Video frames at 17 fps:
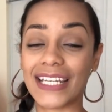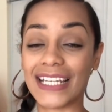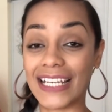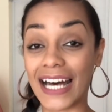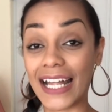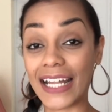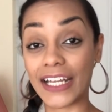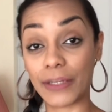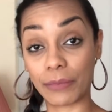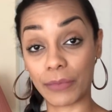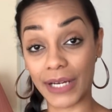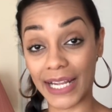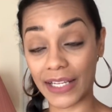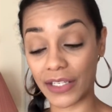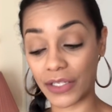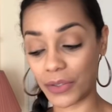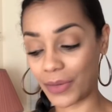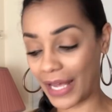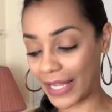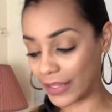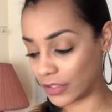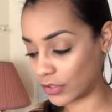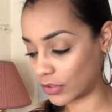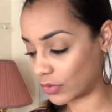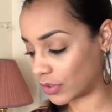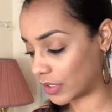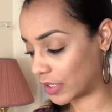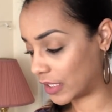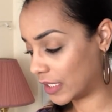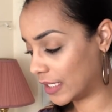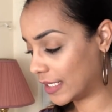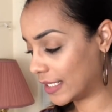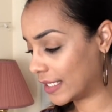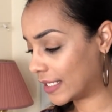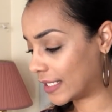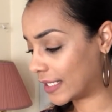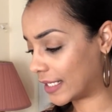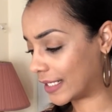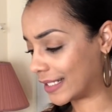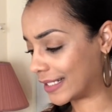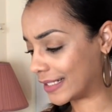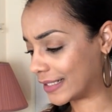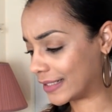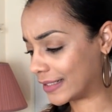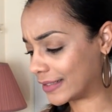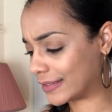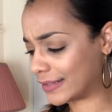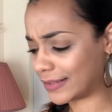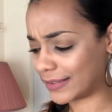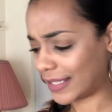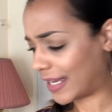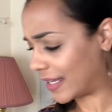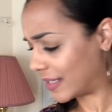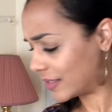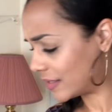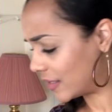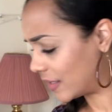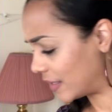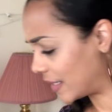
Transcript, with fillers: Got it brand new at the store. Uh, so yeah, so